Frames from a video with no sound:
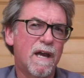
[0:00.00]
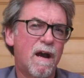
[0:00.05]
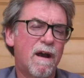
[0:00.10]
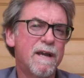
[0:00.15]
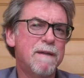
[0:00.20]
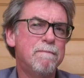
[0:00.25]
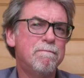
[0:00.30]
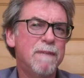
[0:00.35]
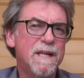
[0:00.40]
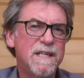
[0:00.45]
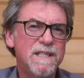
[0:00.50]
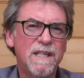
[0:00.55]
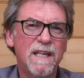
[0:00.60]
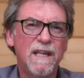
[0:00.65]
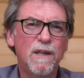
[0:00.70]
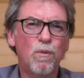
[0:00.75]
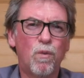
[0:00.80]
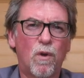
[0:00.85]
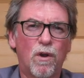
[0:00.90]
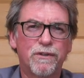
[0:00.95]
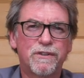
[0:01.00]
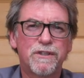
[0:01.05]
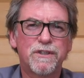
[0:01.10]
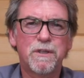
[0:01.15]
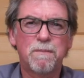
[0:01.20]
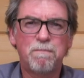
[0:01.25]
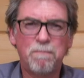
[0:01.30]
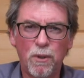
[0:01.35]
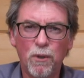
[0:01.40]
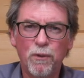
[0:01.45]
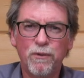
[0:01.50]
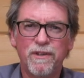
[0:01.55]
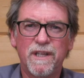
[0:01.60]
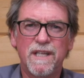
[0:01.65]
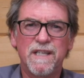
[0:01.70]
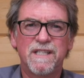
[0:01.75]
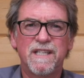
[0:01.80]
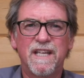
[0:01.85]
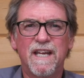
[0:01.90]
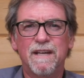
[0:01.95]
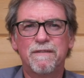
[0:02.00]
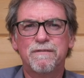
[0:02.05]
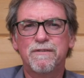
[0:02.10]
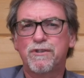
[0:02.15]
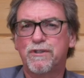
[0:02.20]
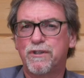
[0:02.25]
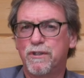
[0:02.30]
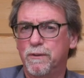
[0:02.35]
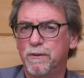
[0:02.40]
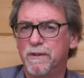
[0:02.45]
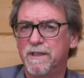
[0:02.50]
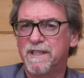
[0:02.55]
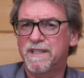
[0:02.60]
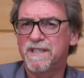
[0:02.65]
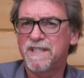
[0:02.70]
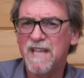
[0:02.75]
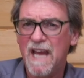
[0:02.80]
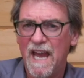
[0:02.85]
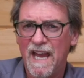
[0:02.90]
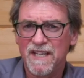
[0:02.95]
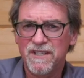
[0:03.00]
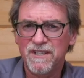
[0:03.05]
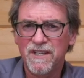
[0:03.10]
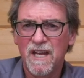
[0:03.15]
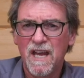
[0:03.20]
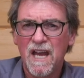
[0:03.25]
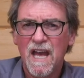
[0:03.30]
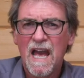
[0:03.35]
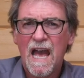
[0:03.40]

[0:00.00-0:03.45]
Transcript: I immediately wanted to put these gifts to the test.